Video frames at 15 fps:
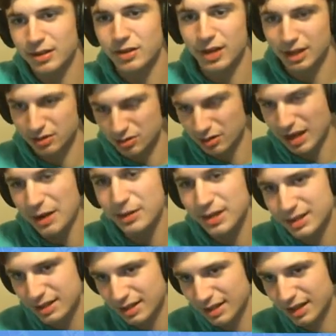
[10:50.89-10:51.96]
okay, so now he
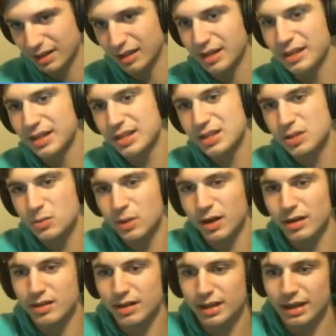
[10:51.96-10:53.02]
has the Ayala, and this is
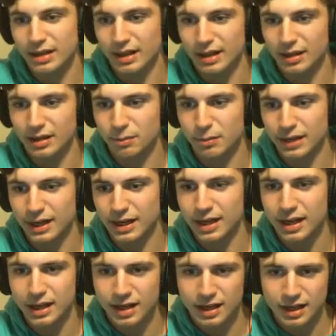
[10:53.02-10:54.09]
where the Ayala play
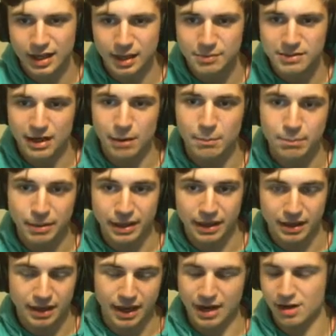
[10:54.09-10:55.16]
comes out big,
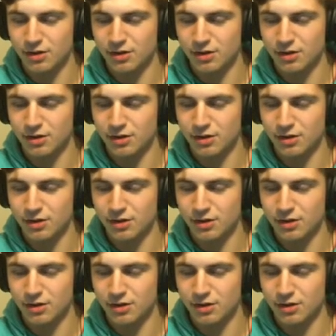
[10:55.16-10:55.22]
okay?